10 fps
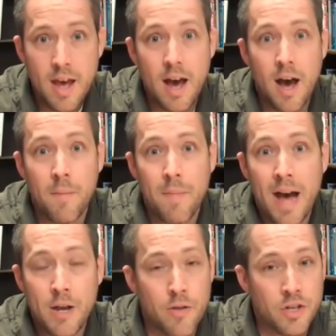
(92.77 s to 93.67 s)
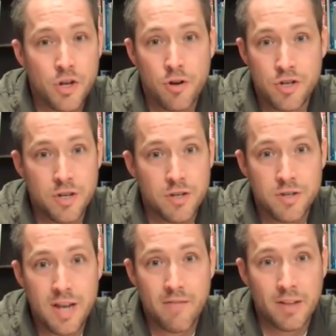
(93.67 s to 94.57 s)
Um, I know that
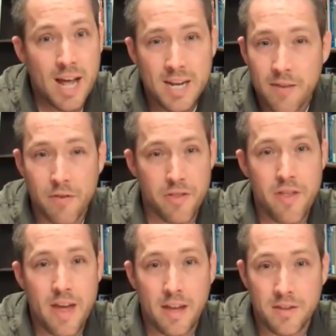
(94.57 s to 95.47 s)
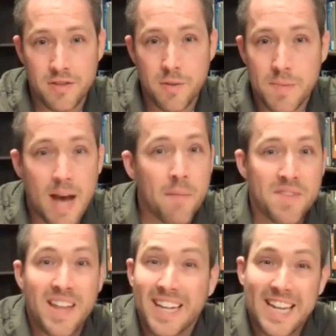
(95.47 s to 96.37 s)
churches have a lot of different things. Sometimes
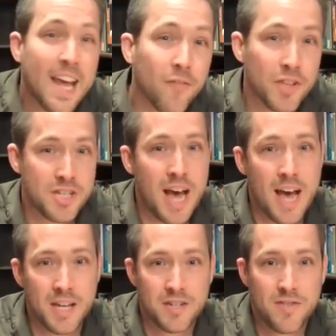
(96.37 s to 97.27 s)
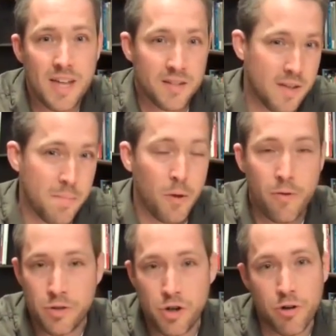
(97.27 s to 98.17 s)
they like to emphasize things they build
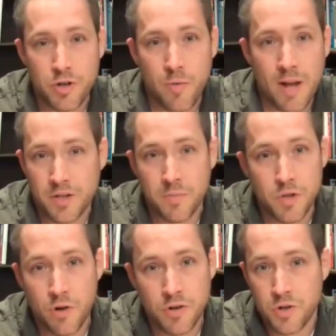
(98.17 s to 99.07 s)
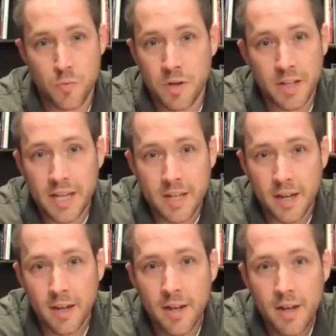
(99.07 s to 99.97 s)
their church around. Some churches are really into
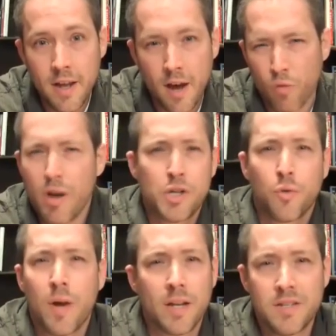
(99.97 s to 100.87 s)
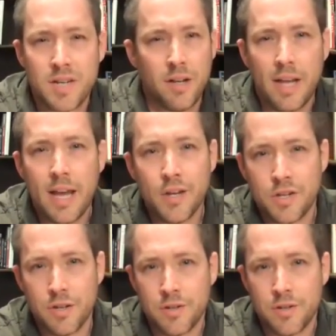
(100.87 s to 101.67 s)
uh, racial reconciliation.